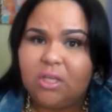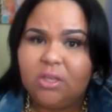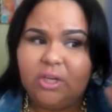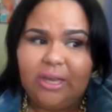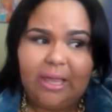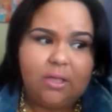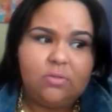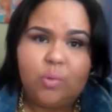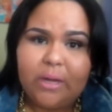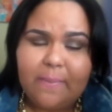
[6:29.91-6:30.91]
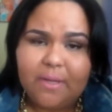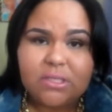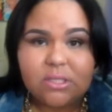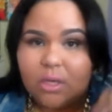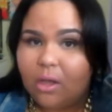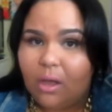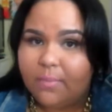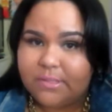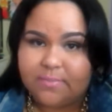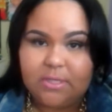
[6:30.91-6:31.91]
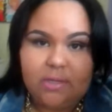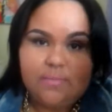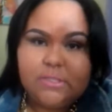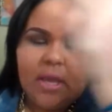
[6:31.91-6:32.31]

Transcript: they're like 20 bucks and up sometimes